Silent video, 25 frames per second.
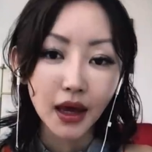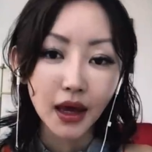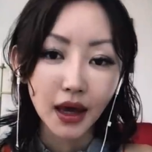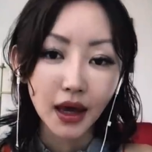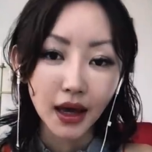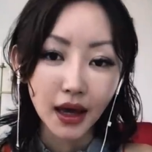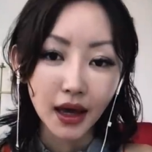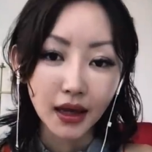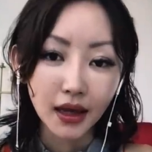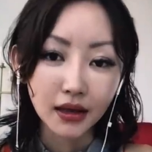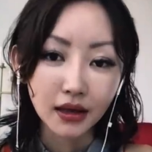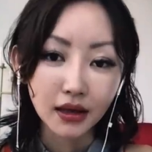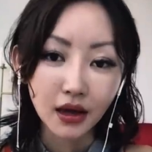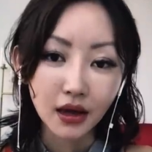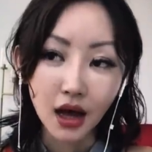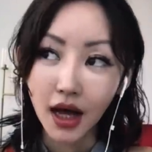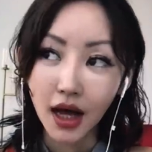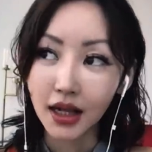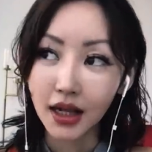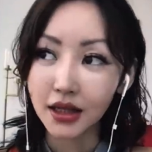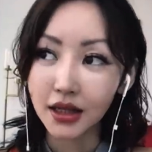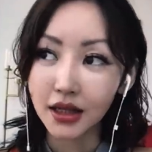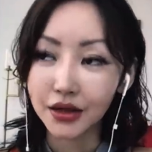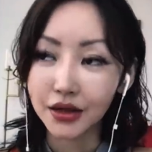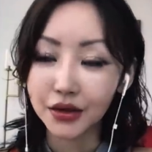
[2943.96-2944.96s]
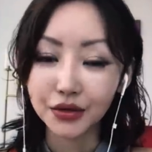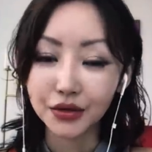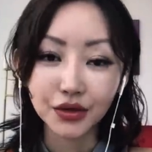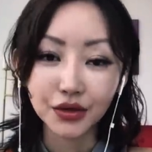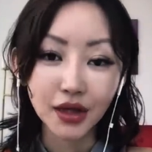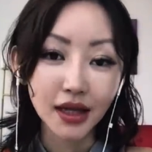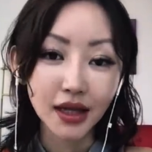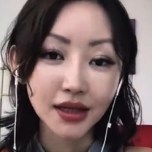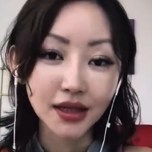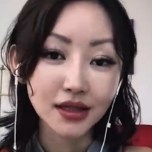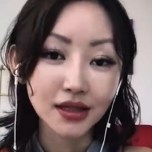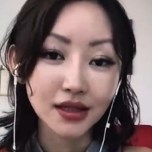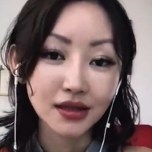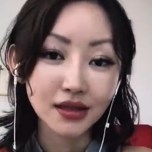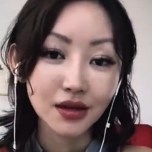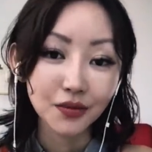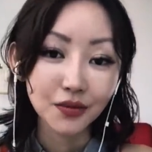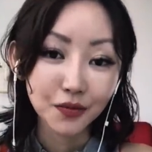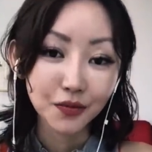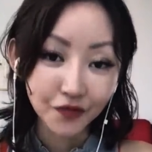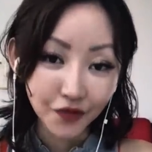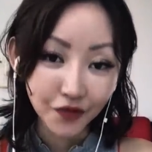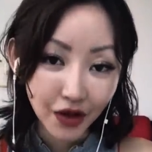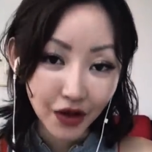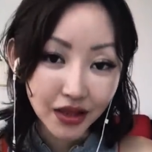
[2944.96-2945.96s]
and Hollywood gets
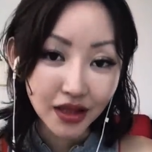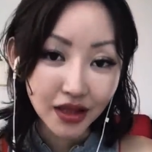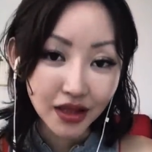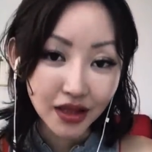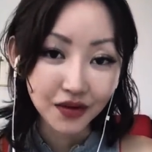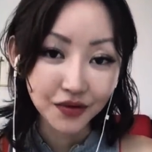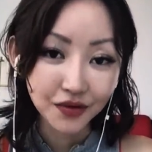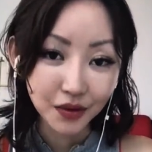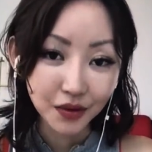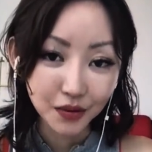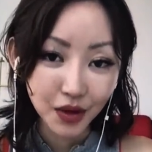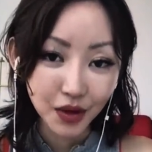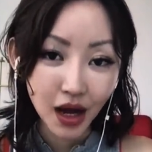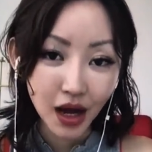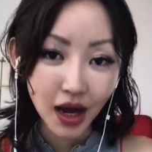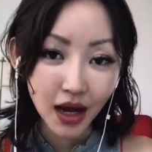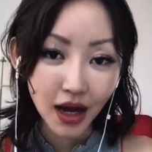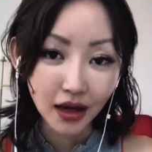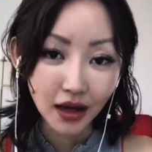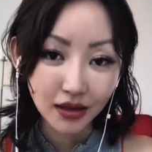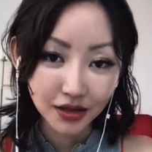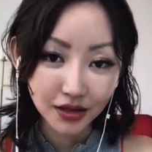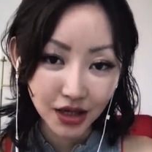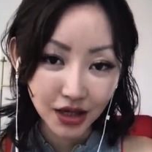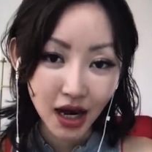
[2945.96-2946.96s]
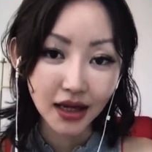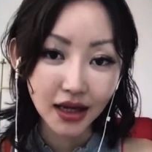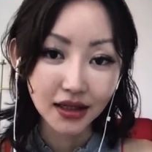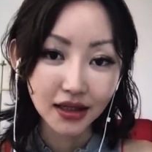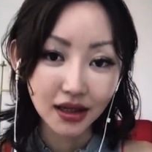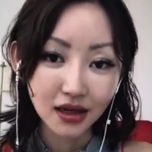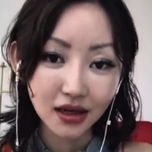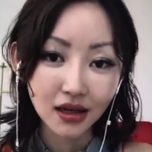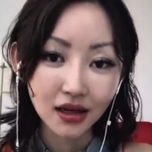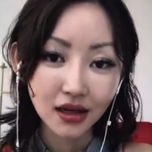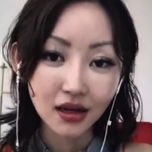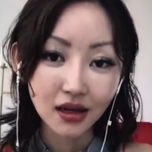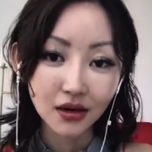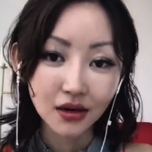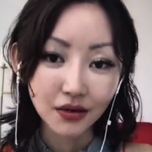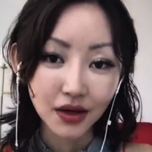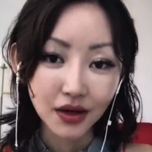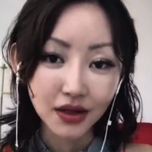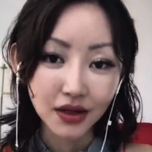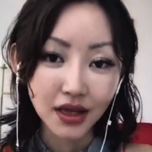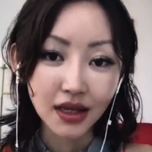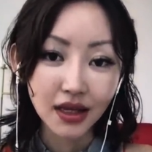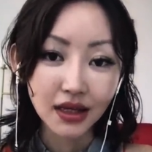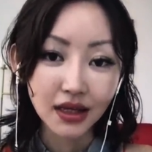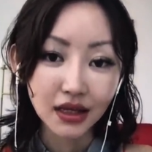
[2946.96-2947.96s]
funding from China. But
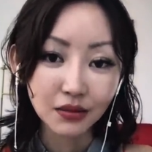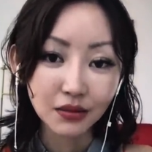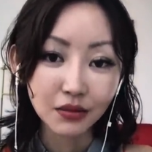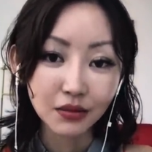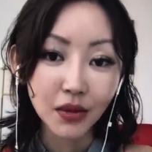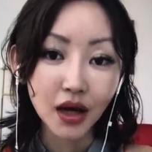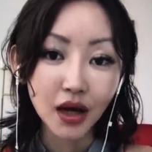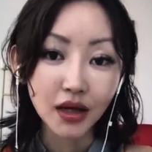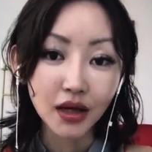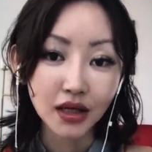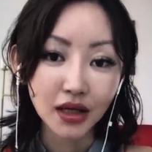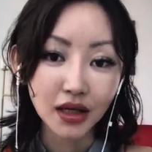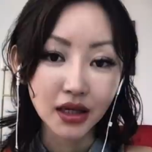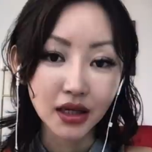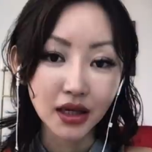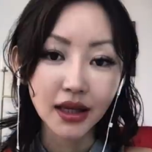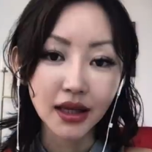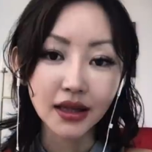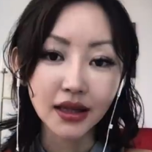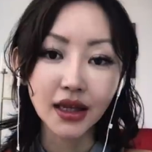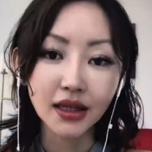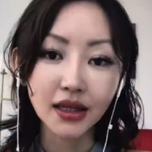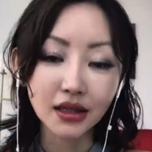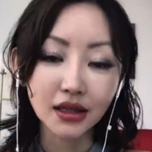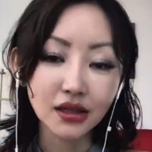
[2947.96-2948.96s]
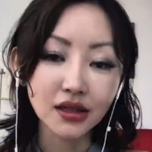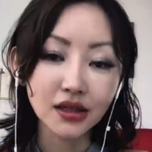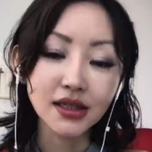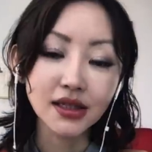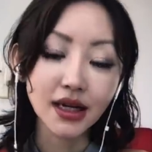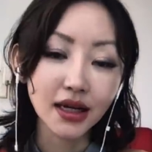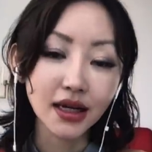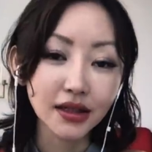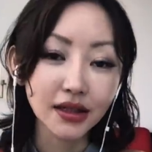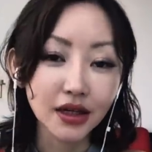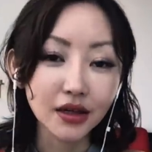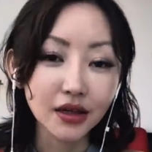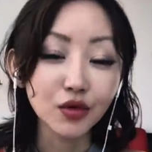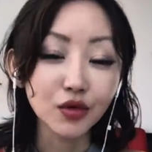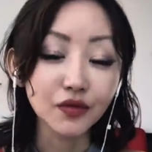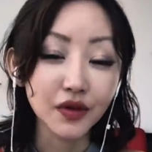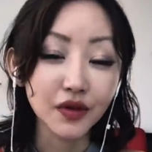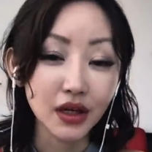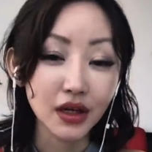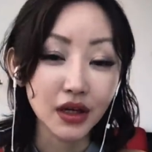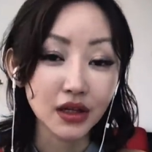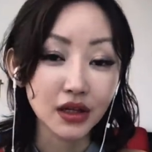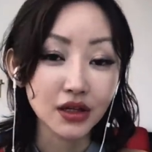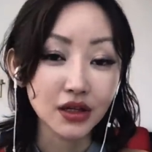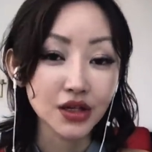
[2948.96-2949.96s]
they need money and they need to sell their movie
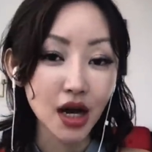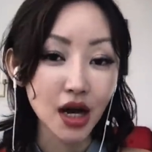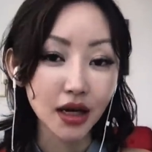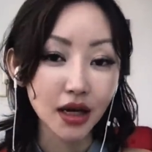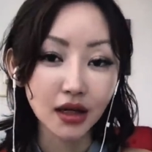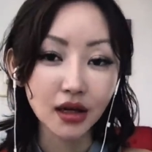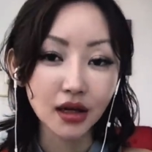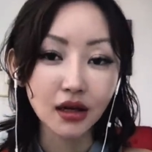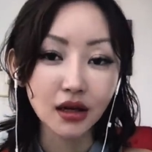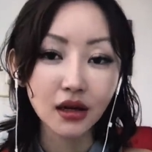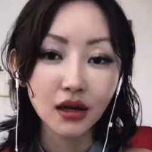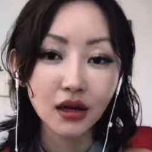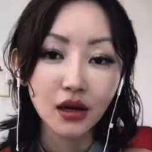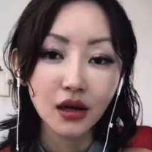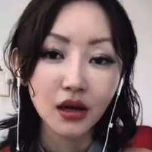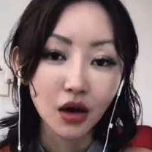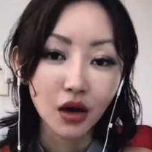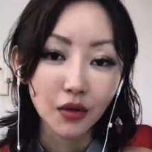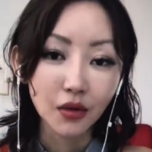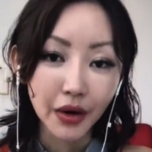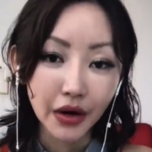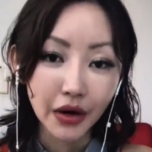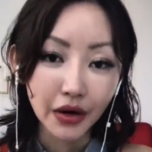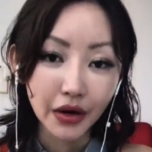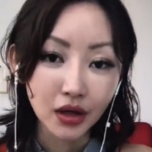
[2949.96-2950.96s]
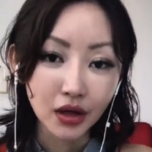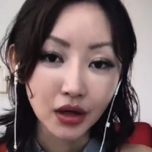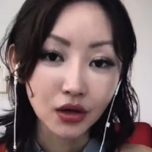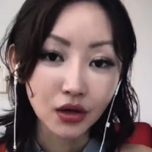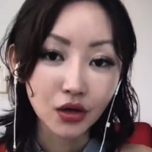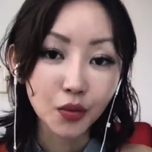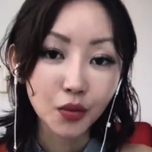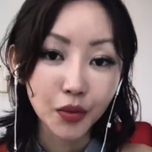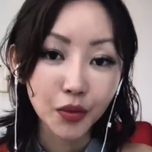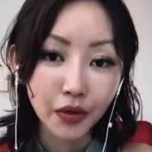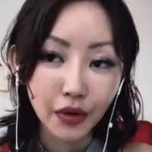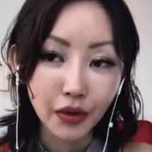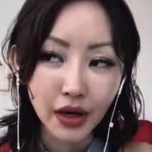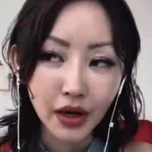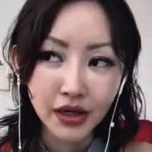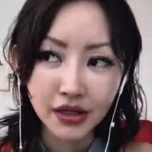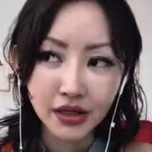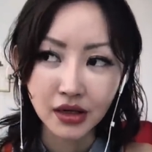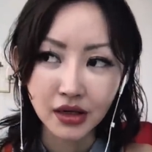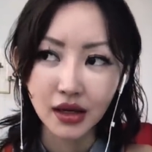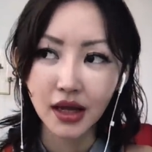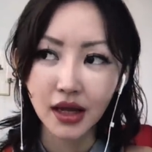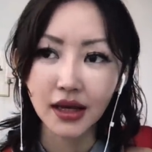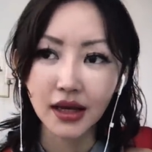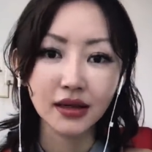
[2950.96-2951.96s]
in China. American
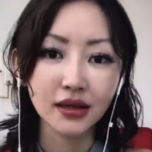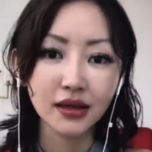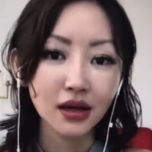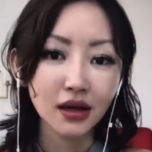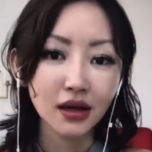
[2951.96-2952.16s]
corporation, like